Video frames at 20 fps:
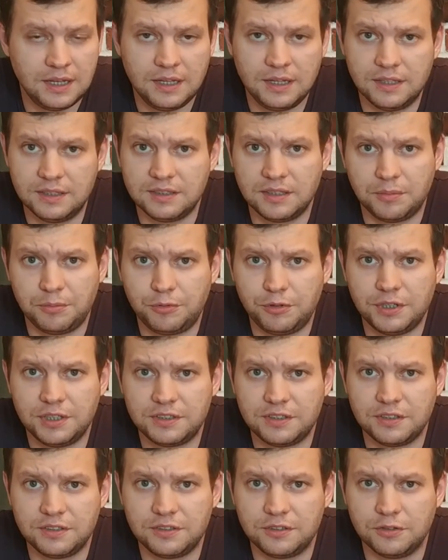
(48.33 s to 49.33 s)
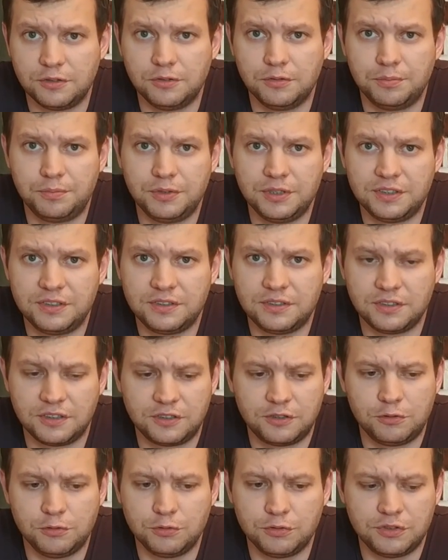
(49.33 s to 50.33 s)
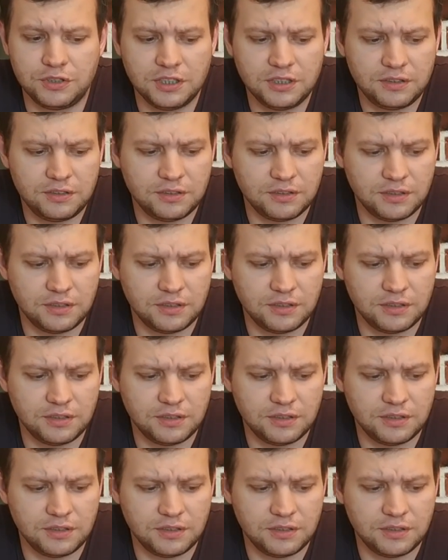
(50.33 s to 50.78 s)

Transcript: in some places, so please excuse that,